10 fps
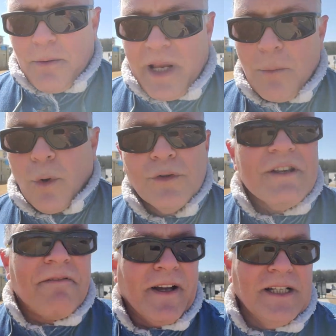It will
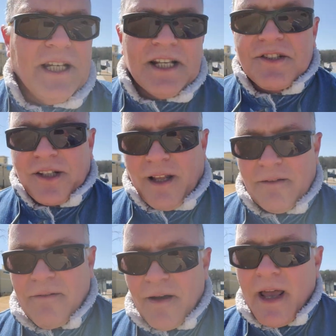defend
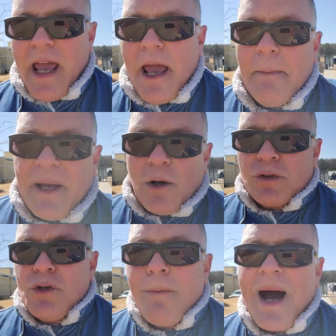itself
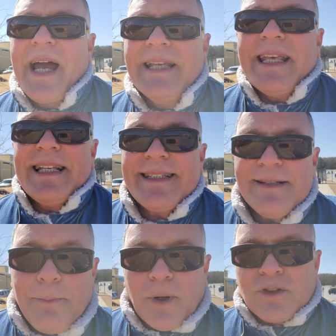because your mind is
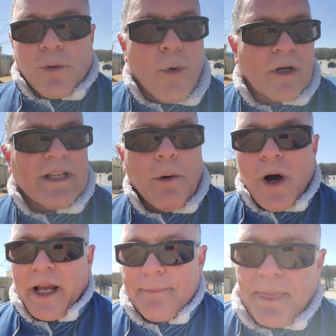supposed to work that
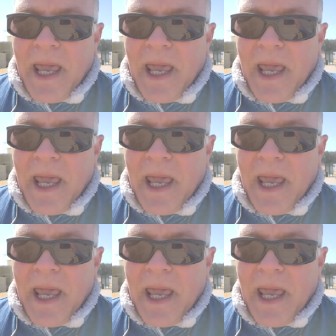way.